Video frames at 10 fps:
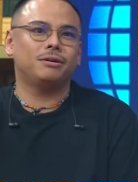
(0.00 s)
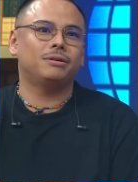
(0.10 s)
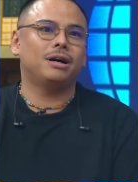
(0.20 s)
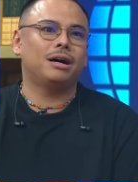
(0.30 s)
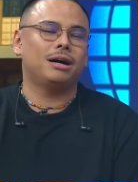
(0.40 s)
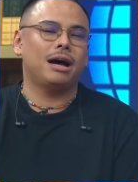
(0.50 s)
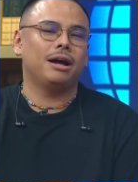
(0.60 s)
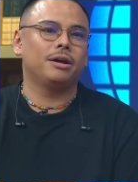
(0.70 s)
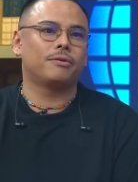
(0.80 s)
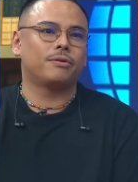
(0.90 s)

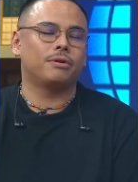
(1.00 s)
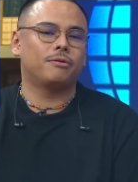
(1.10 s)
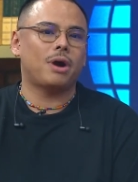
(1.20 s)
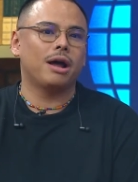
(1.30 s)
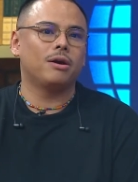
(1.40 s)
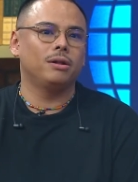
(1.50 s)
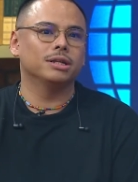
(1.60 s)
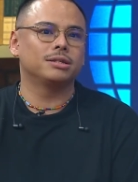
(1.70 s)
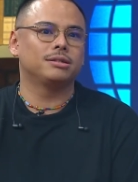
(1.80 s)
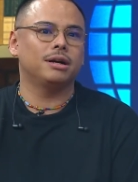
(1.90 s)
I write all
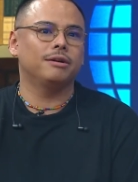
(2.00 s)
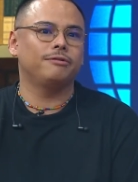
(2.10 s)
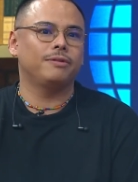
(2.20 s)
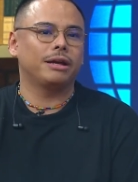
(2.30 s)
this stuff.